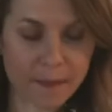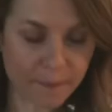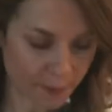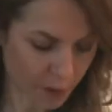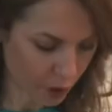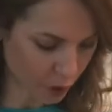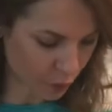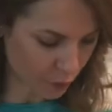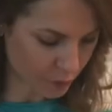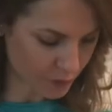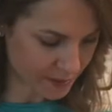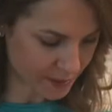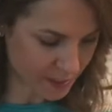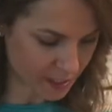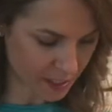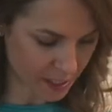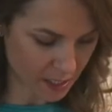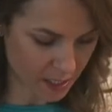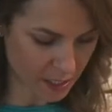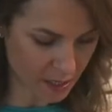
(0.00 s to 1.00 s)
I'm
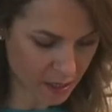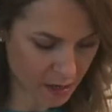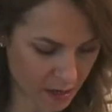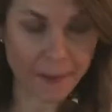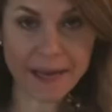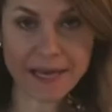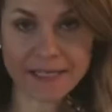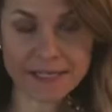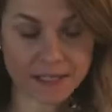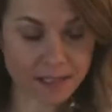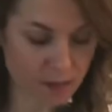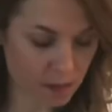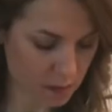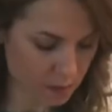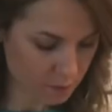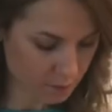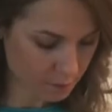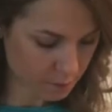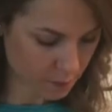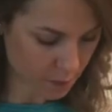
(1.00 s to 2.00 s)
using
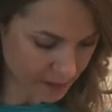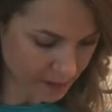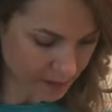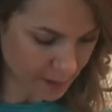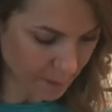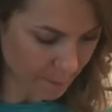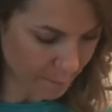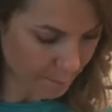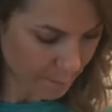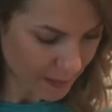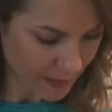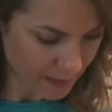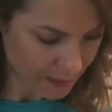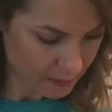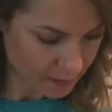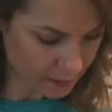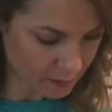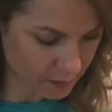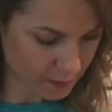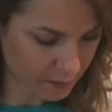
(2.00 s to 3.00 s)
basil, some
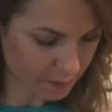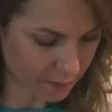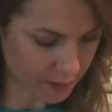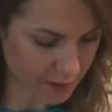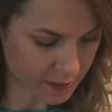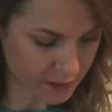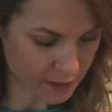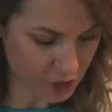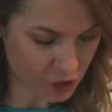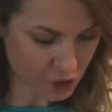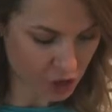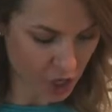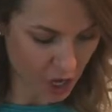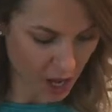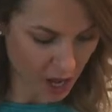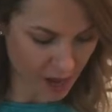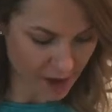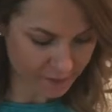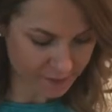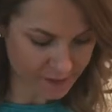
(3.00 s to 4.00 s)
mint, these are
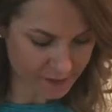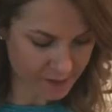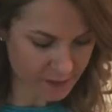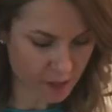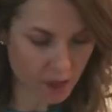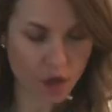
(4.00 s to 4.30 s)
chives,